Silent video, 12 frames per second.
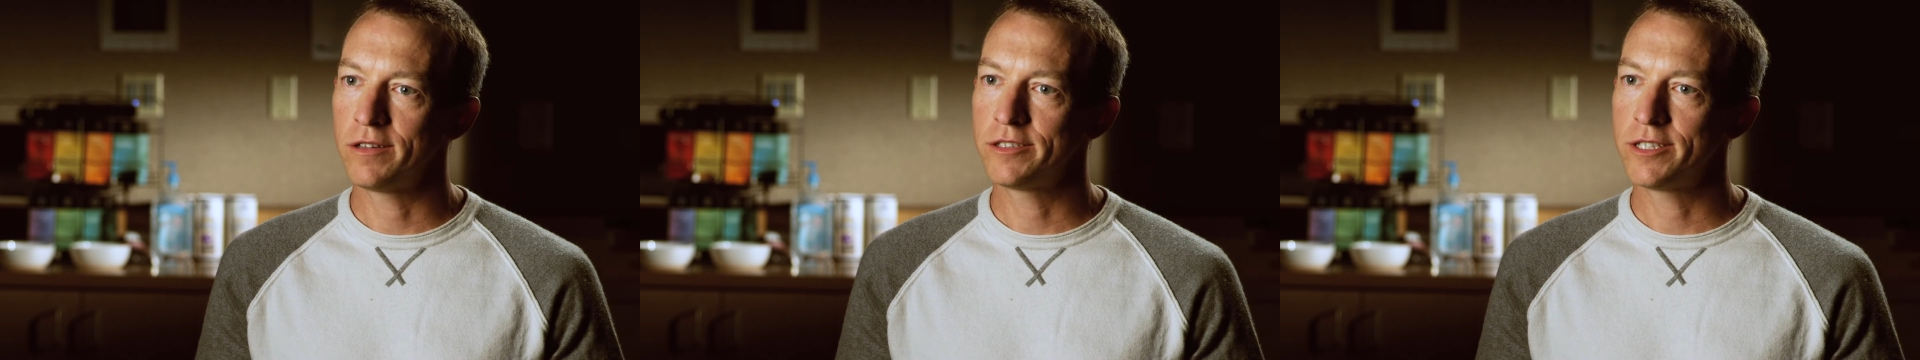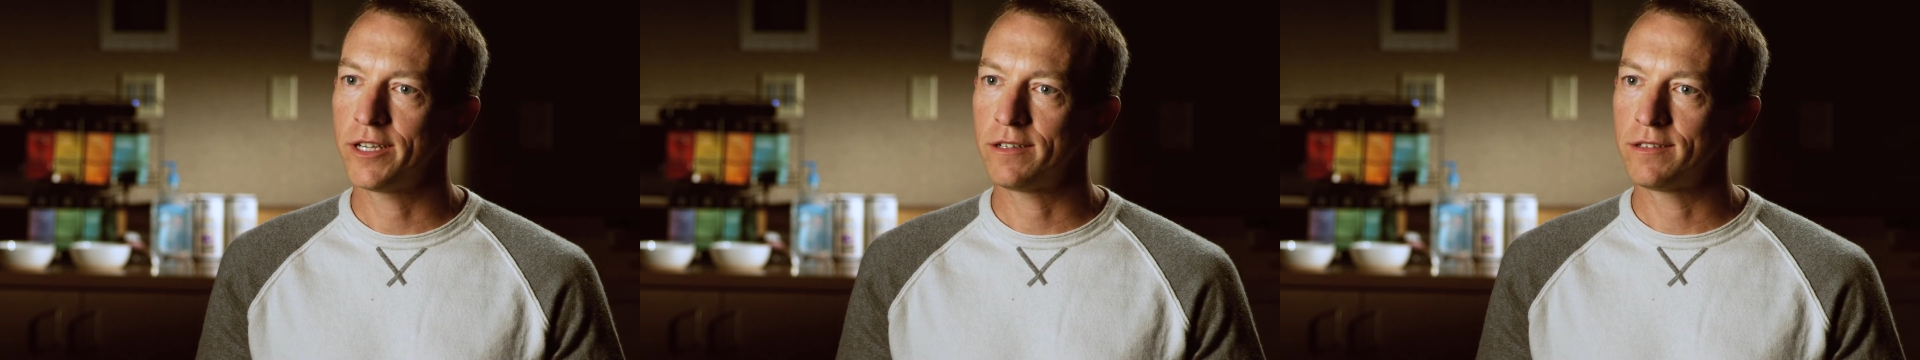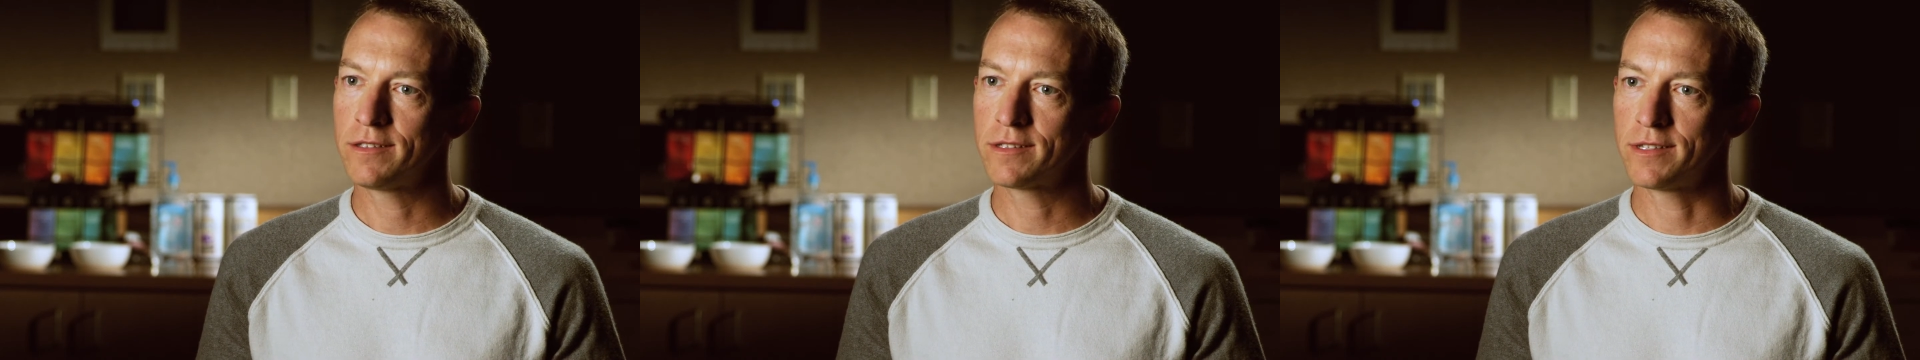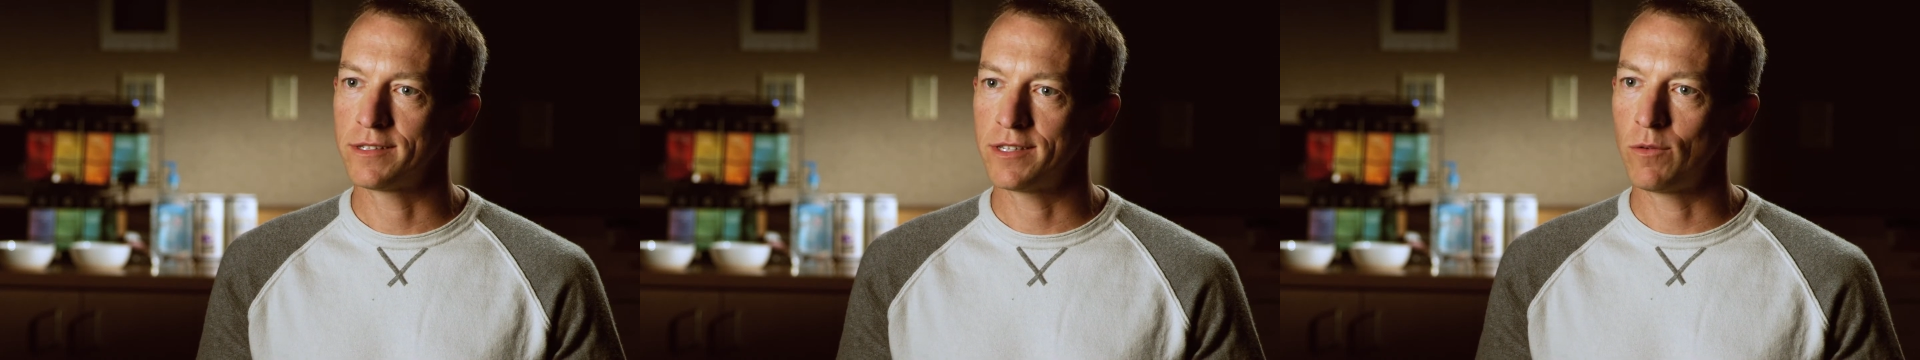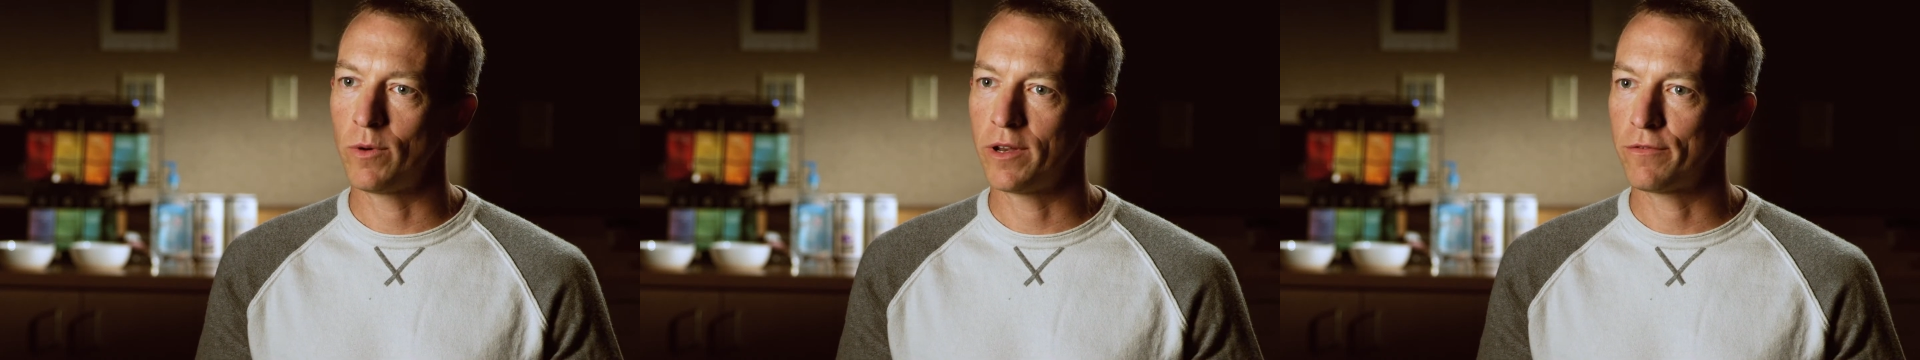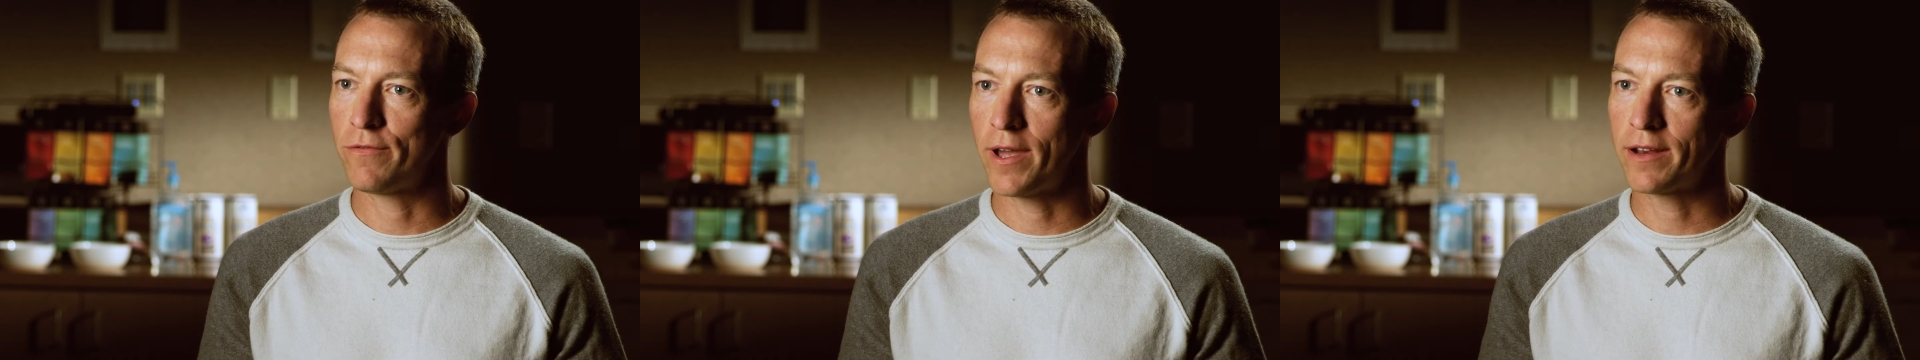channels to see what
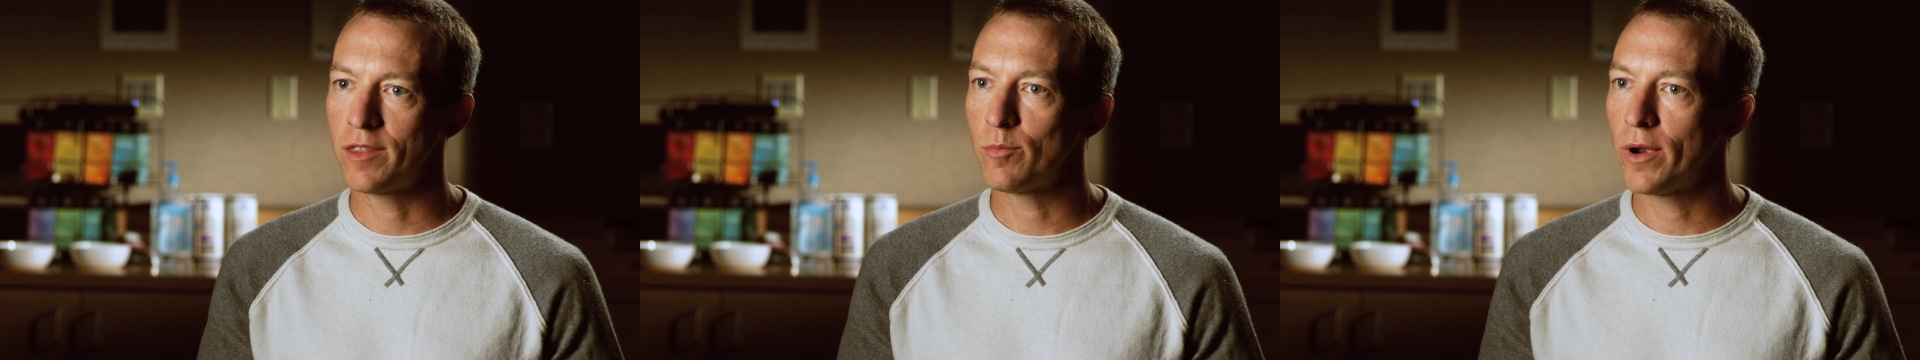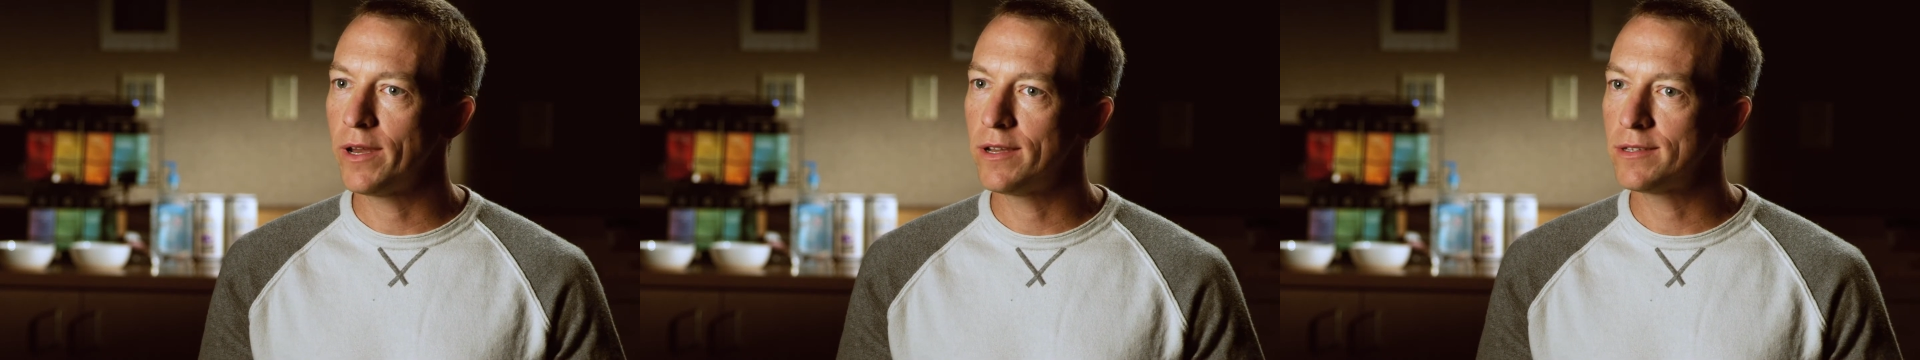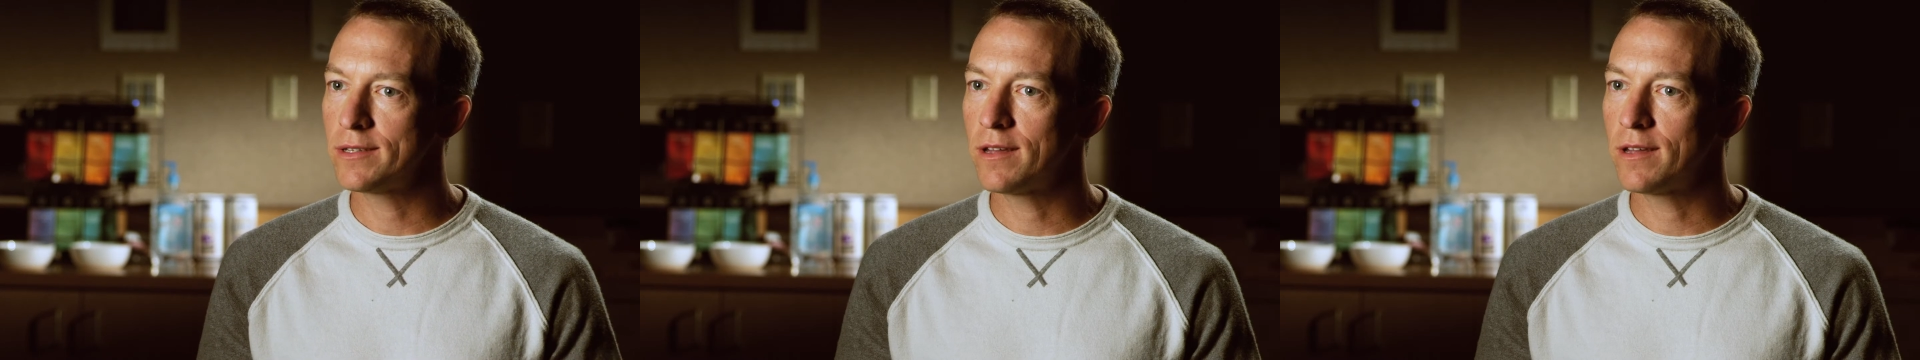effect the brightness and